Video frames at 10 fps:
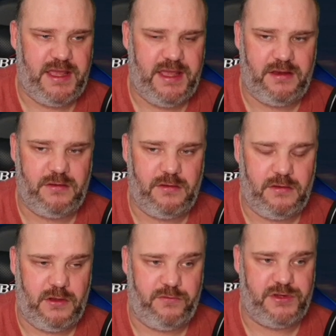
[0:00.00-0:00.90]
the head,
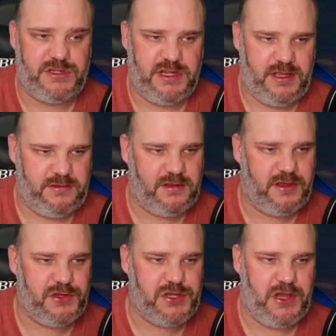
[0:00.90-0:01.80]
obviously,
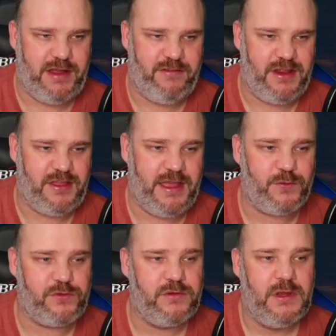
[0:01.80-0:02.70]
because you can't have anything
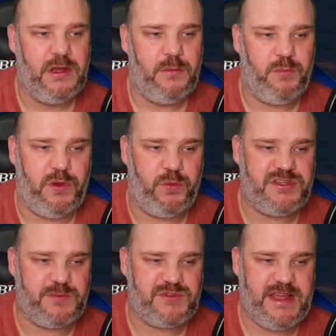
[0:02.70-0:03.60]
else. But
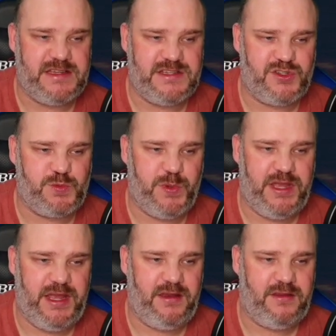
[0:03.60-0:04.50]
with substats in
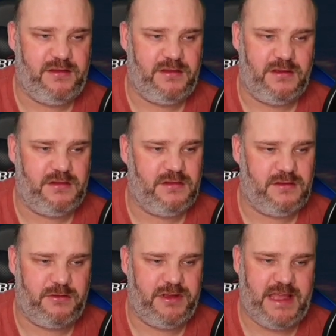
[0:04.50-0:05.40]
speed,
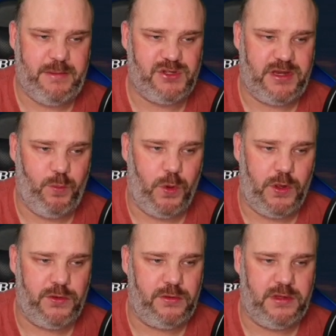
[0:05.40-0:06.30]
the crit damage I didn't
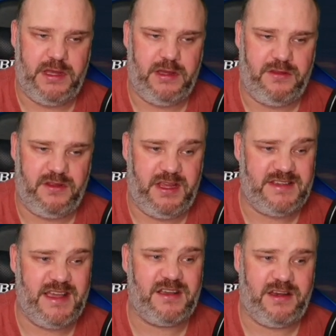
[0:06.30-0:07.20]
want, the
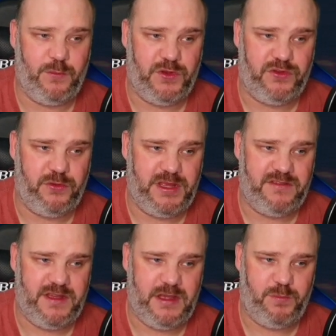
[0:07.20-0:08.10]
attack I didn't want, to be
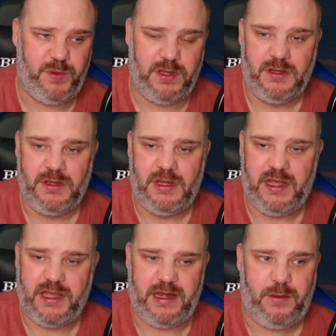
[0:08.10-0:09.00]
fair, but
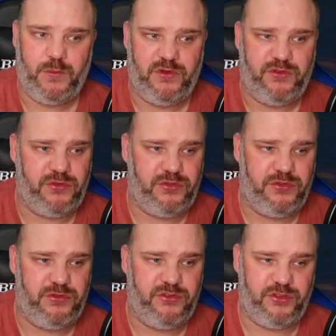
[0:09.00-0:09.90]
again, it was
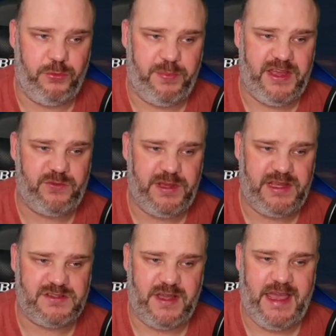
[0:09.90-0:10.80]
just the best
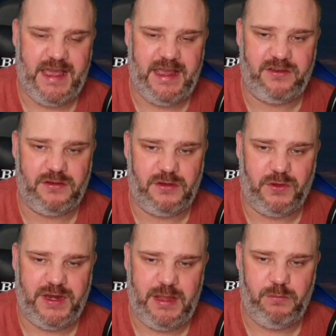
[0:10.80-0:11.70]
piece I had
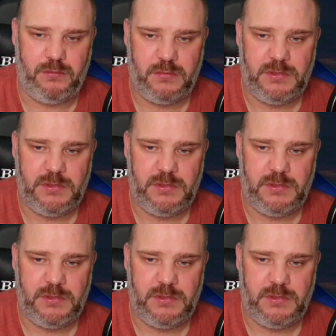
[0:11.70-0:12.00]
on him.